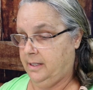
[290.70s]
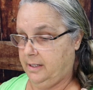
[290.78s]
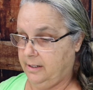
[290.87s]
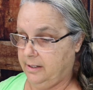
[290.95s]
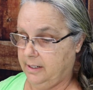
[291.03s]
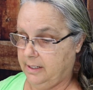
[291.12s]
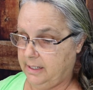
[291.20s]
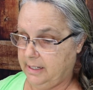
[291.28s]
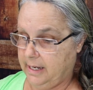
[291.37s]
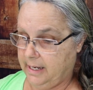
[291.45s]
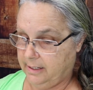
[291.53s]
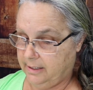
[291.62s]
you're going to need
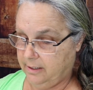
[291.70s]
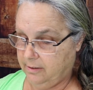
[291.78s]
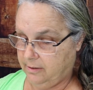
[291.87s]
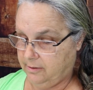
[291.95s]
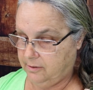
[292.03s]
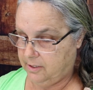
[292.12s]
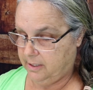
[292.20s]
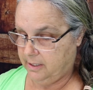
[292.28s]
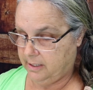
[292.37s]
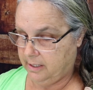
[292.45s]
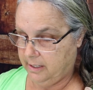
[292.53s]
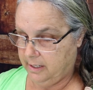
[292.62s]
to add another glue
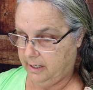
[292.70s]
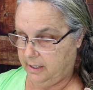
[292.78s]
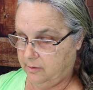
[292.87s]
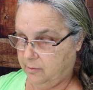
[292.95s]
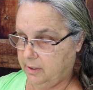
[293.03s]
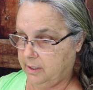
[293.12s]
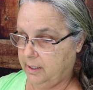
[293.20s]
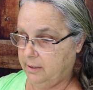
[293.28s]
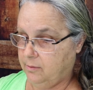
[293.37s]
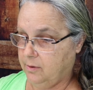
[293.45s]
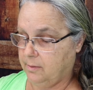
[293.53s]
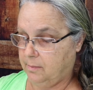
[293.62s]
stick. And you want to kind
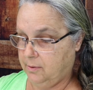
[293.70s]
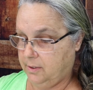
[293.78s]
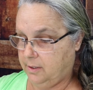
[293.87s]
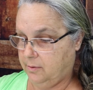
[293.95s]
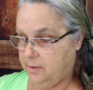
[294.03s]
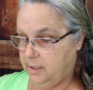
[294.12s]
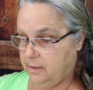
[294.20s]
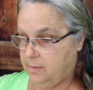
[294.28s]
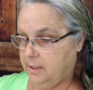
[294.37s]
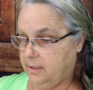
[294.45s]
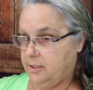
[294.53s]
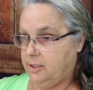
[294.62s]
of work pretty quick,
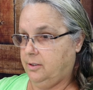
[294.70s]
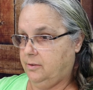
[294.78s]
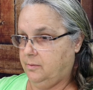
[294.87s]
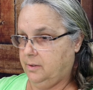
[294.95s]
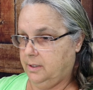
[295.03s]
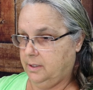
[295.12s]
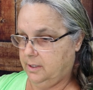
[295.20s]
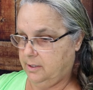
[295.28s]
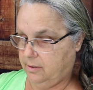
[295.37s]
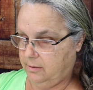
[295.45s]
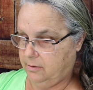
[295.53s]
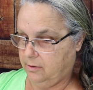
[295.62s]
because you don't want this
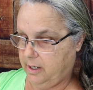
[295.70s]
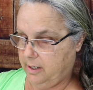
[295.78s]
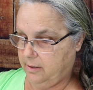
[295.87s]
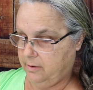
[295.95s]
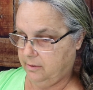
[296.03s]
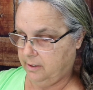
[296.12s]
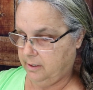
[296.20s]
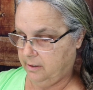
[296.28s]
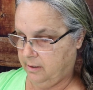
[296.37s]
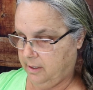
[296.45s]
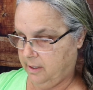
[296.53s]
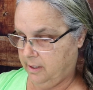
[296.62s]
to dry on there